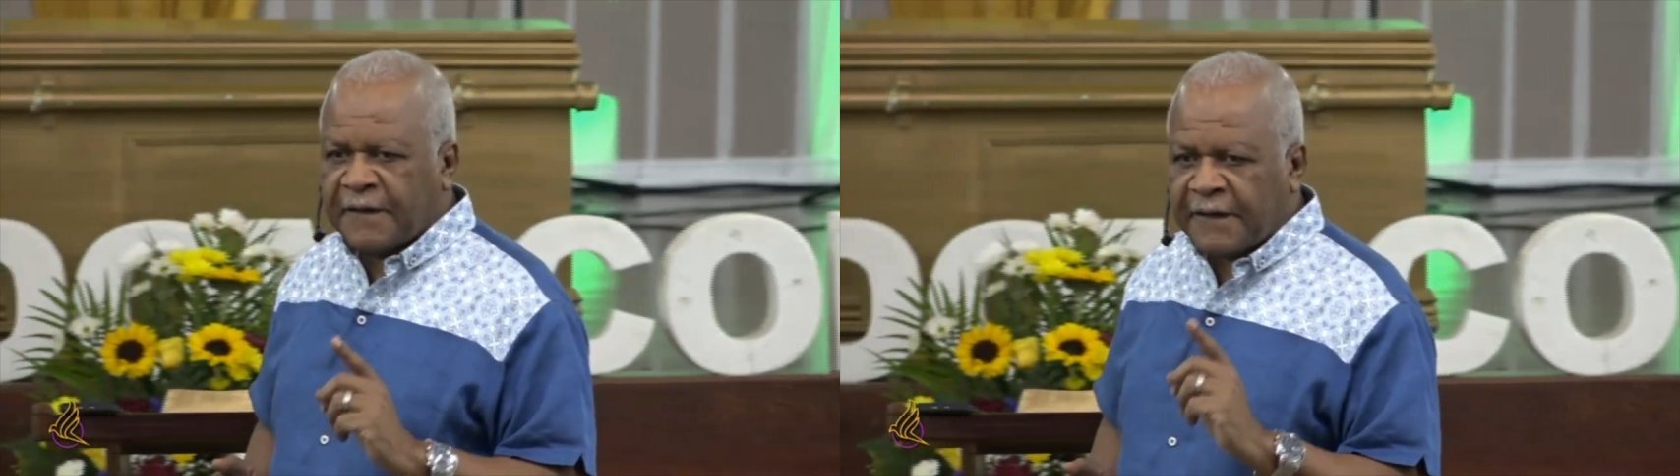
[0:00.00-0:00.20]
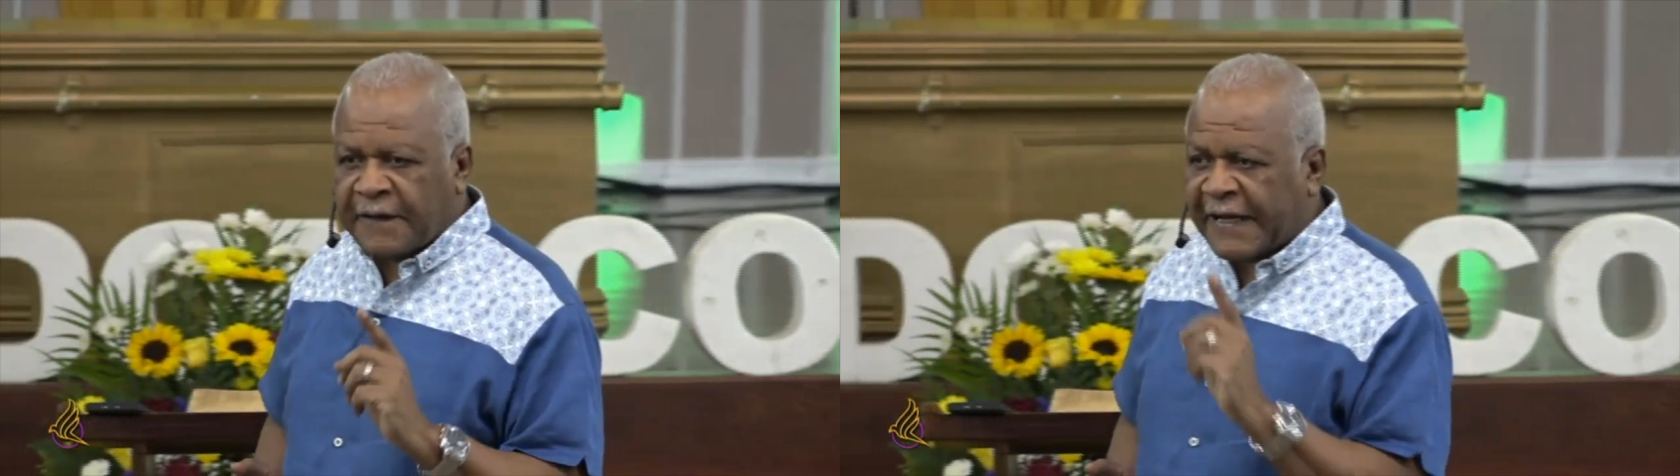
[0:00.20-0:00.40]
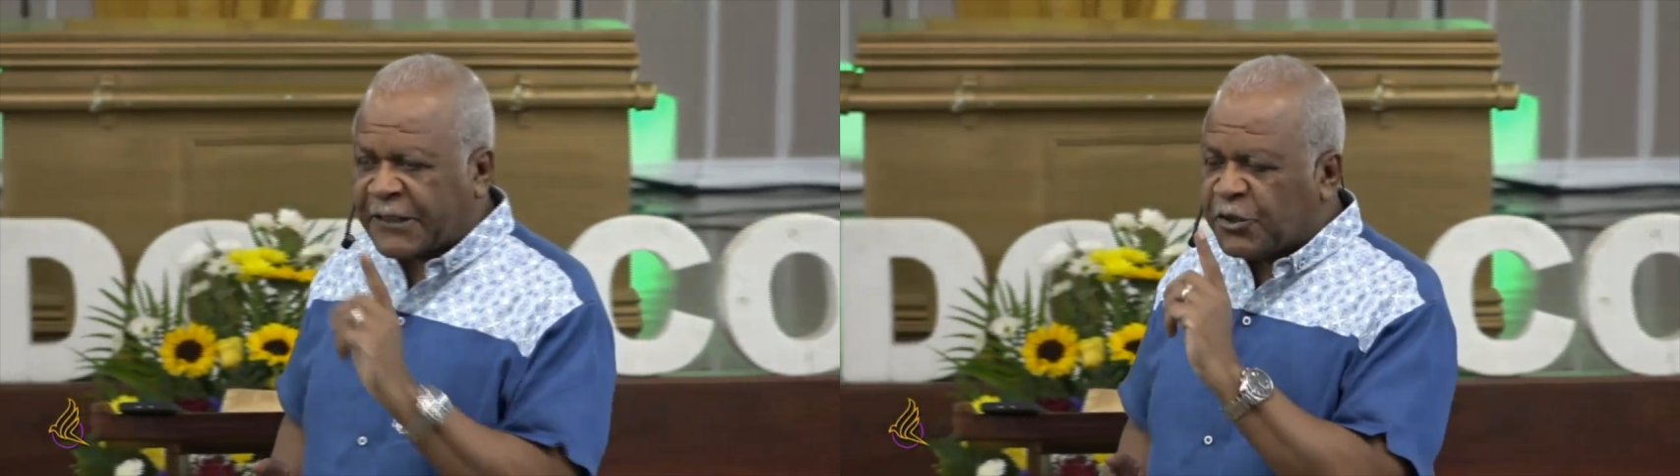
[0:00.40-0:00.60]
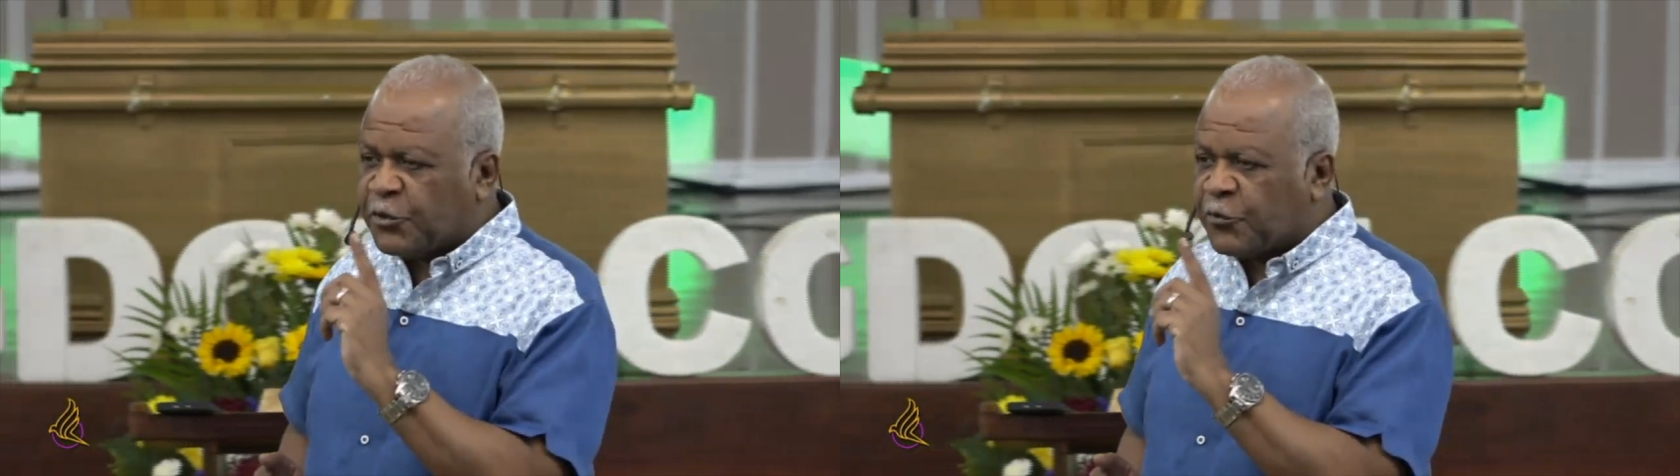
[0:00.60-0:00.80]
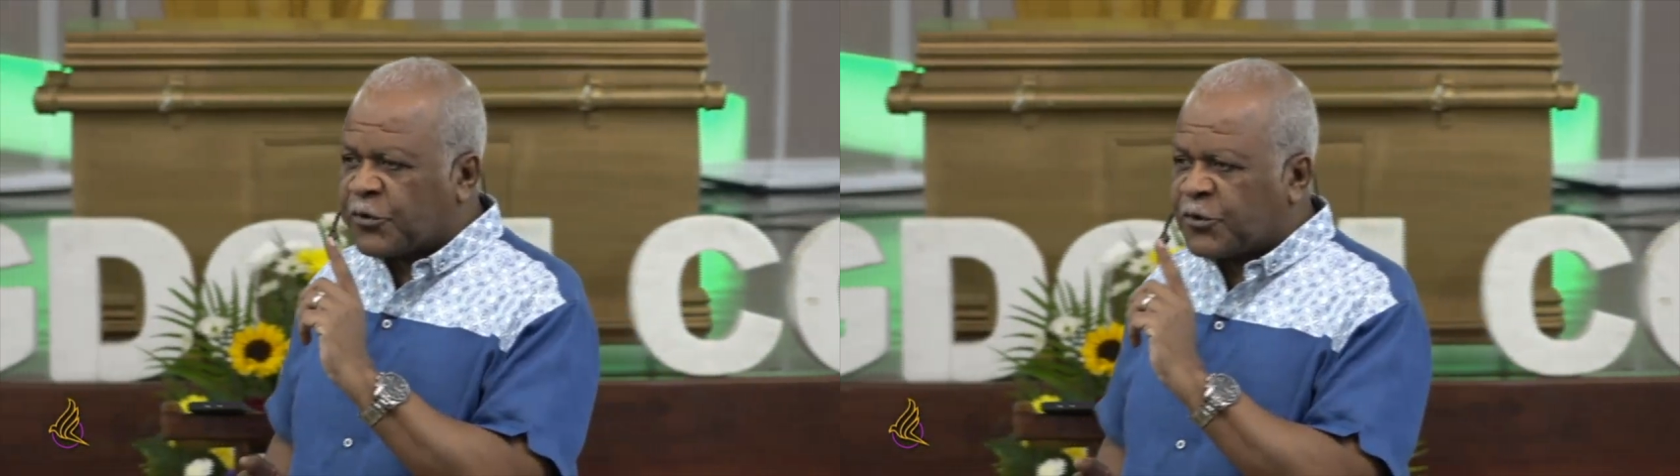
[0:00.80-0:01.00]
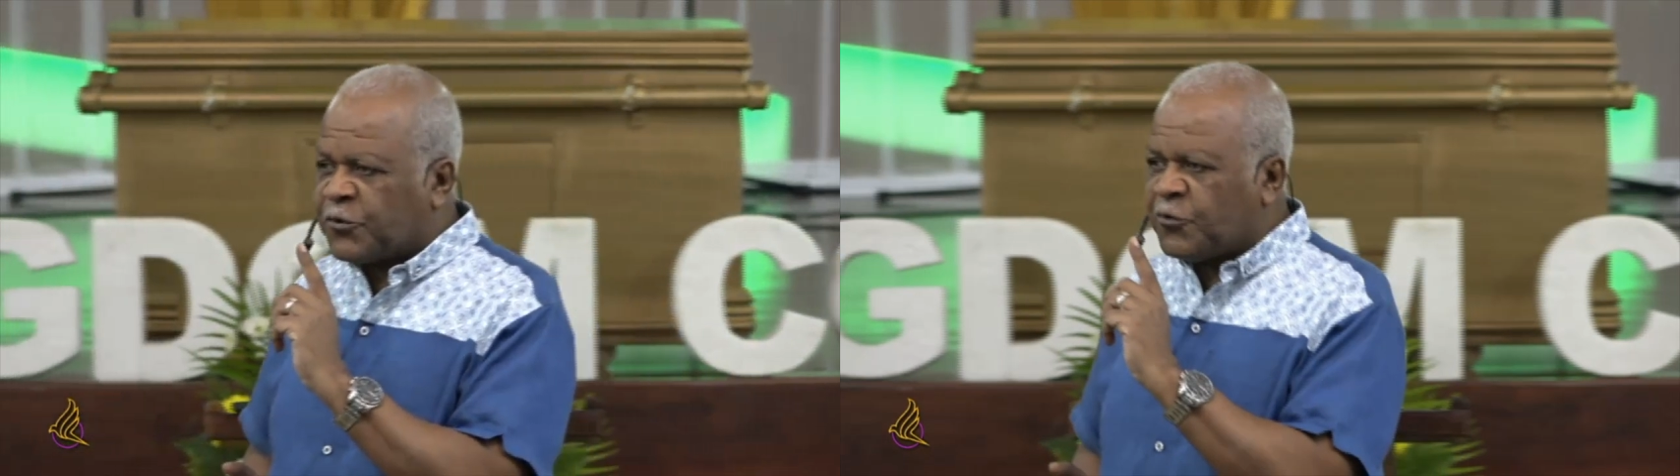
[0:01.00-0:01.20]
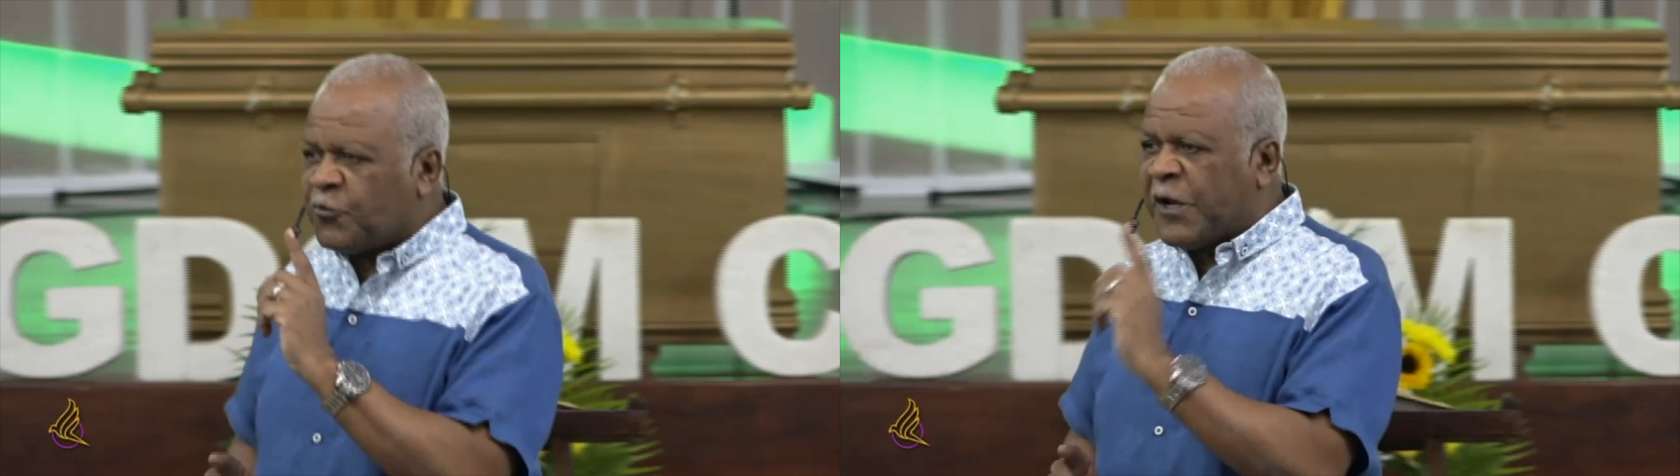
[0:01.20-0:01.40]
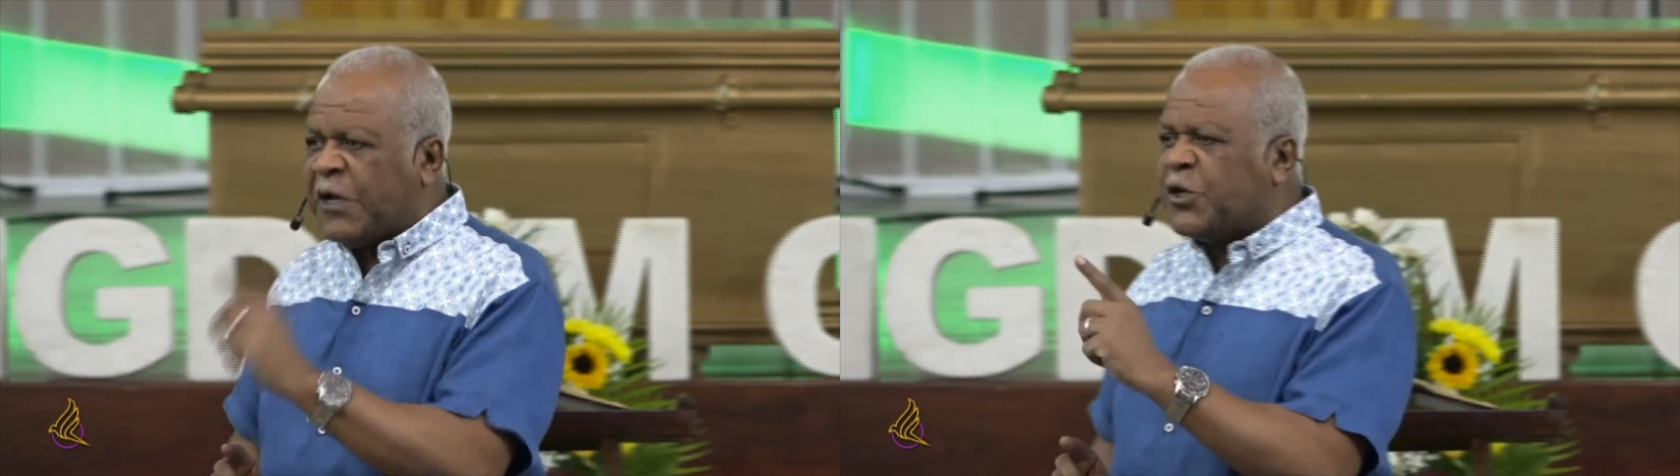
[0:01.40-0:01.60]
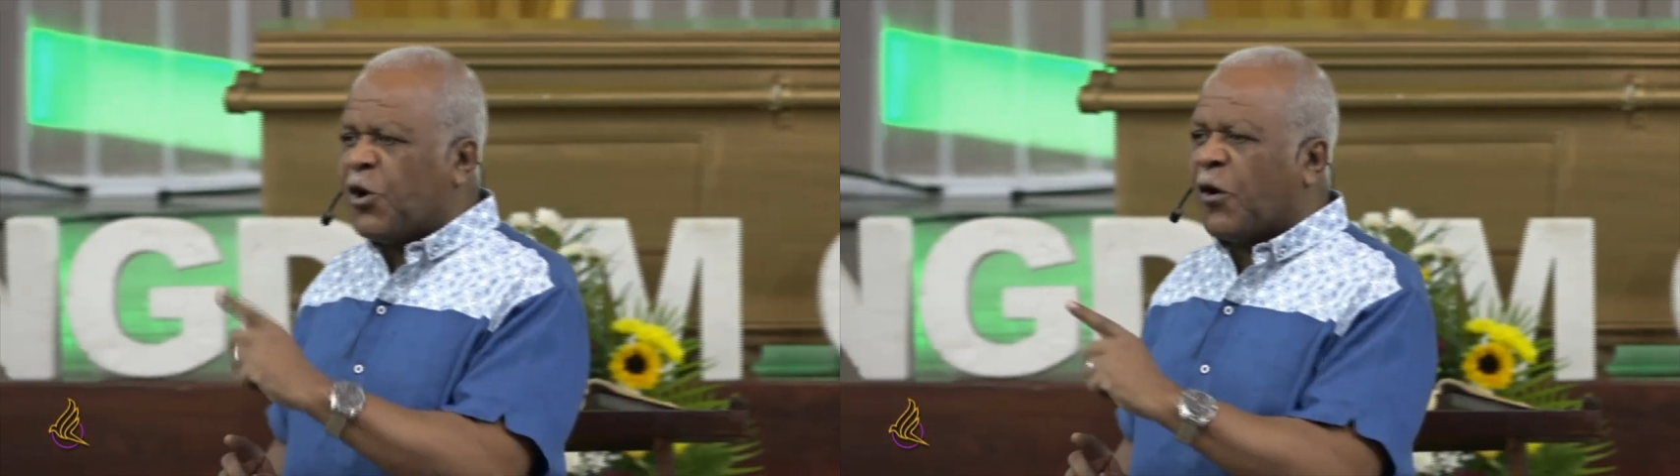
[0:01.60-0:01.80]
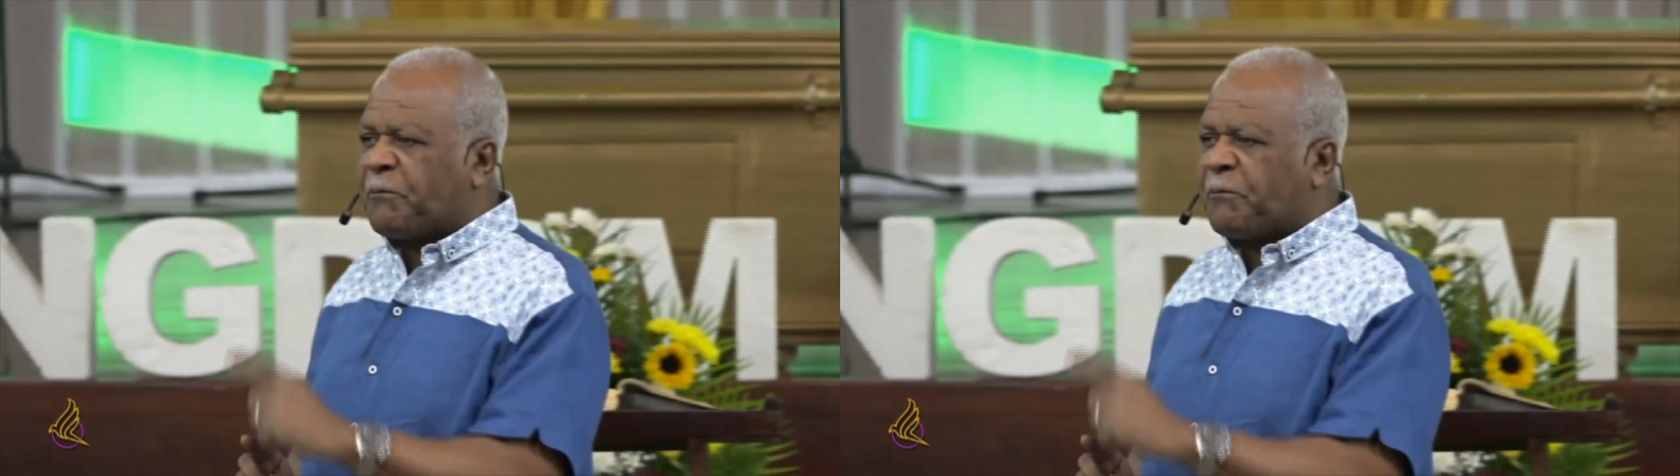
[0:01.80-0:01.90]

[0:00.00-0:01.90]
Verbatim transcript: that you, in your